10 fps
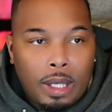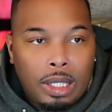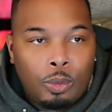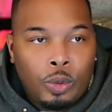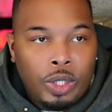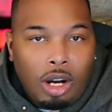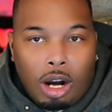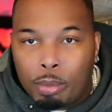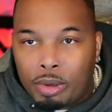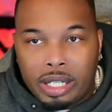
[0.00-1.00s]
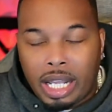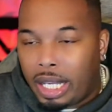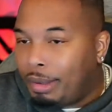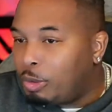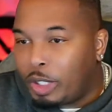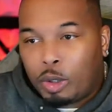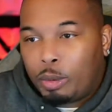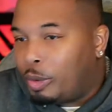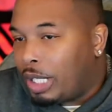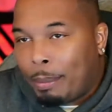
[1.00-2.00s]
we can call bruh names. We can
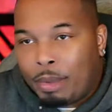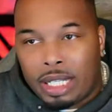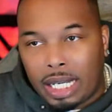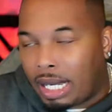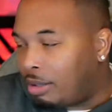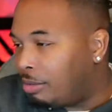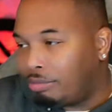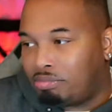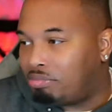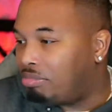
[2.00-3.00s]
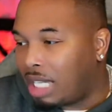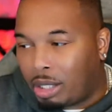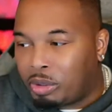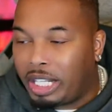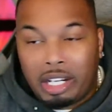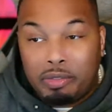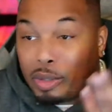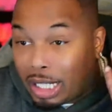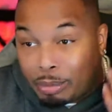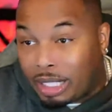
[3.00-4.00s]
do it. I mean, I don't care if you
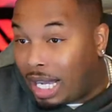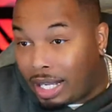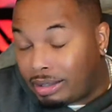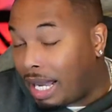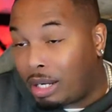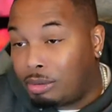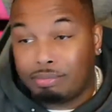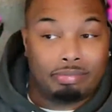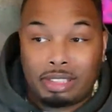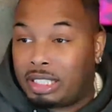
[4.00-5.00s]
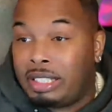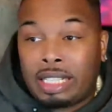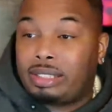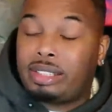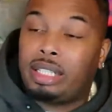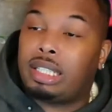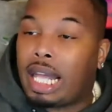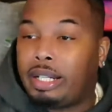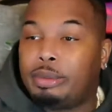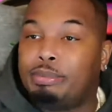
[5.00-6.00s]
like them or not. I don't necessarily
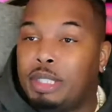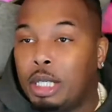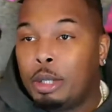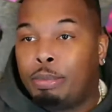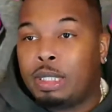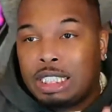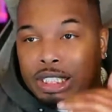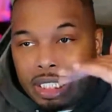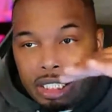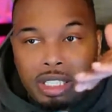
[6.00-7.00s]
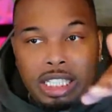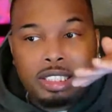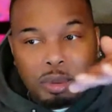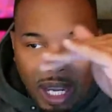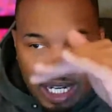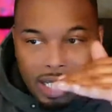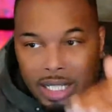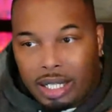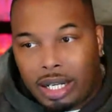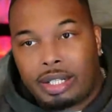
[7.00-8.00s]
like them, but you still need somebody
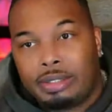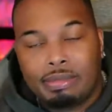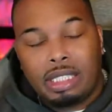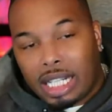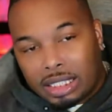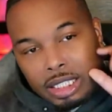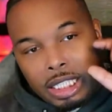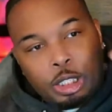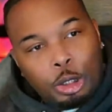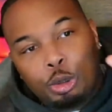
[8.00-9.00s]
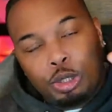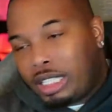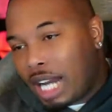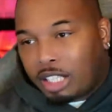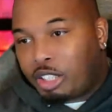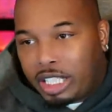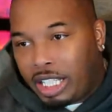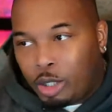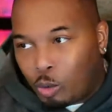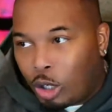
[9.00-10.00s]
in there that's gonna do the Dr.
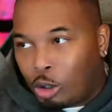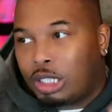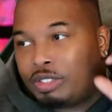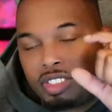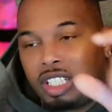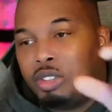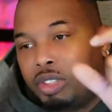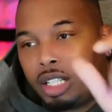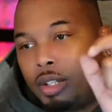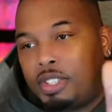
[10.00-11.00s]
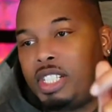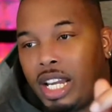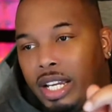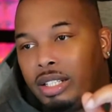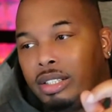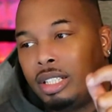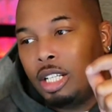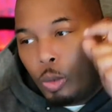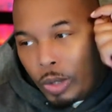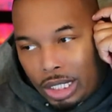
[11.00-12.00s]
King role of still negotiating
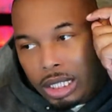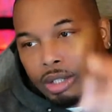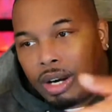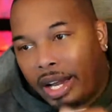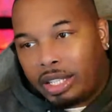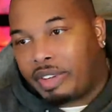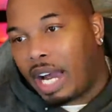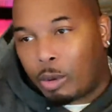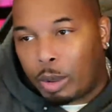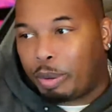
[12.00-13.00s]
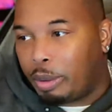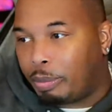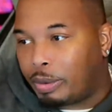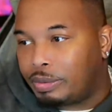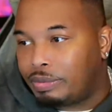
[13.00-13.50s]
with clear eyes for our people.